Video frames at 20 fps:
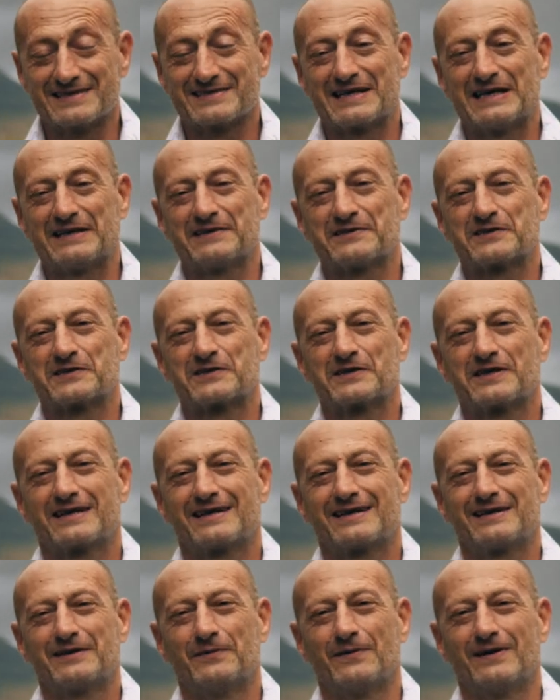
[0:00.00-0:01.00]
sounds
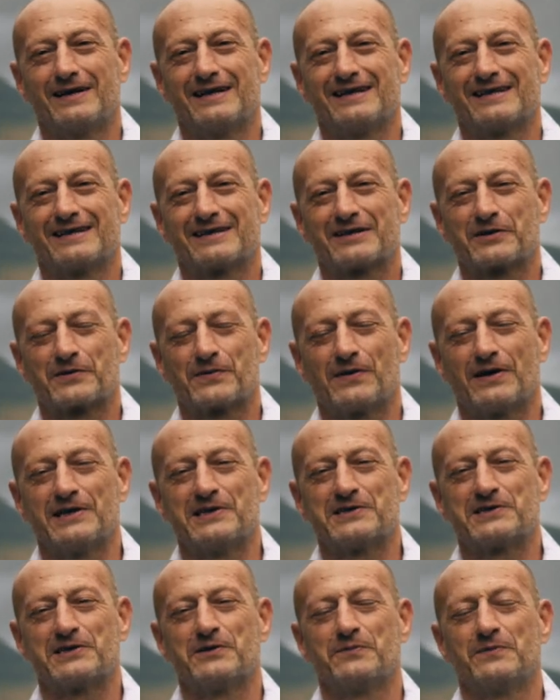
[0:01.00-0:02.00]
quite
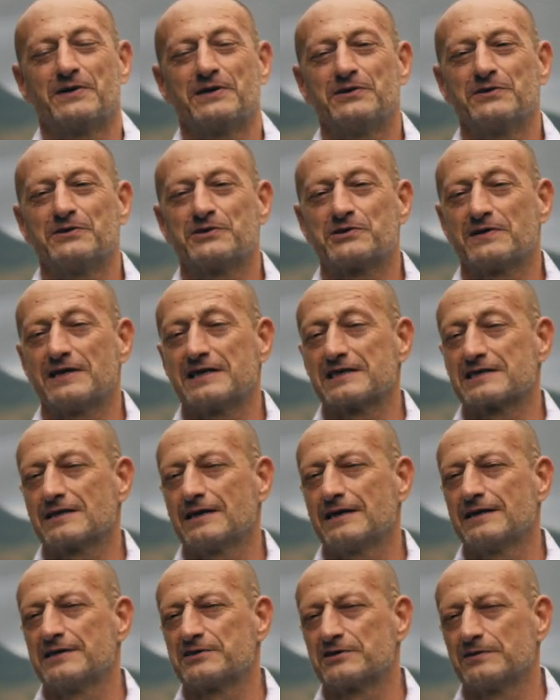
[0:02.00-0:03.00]
crazy when you
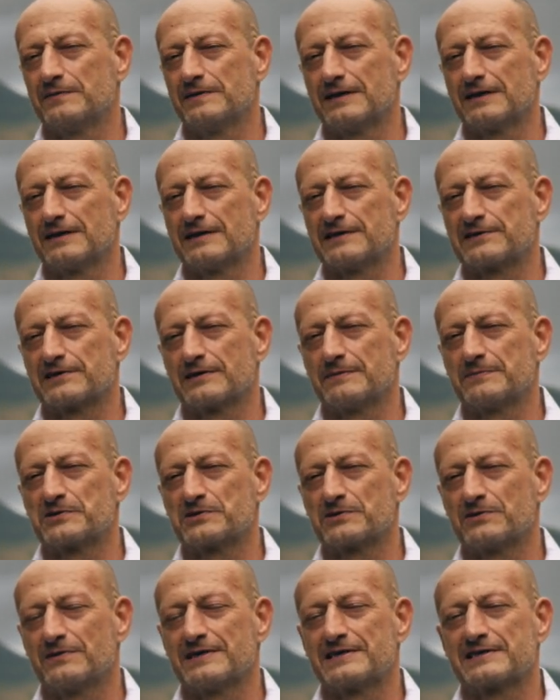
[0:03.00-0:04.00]
translate to English. I'm
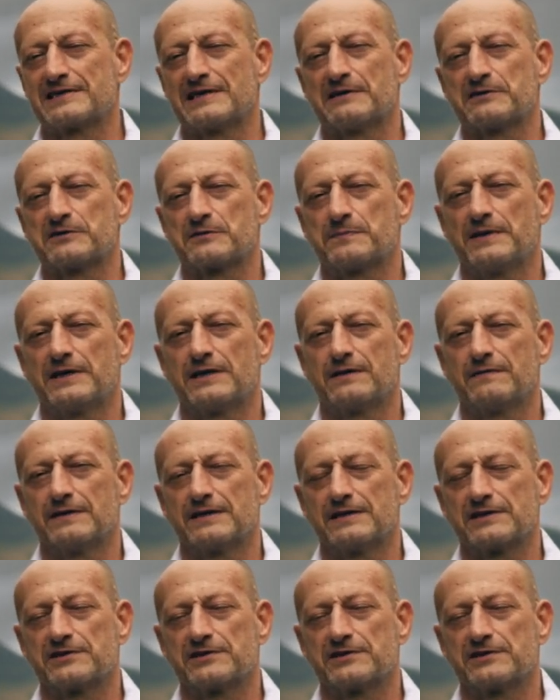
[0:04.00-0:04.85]
sure it sounds better in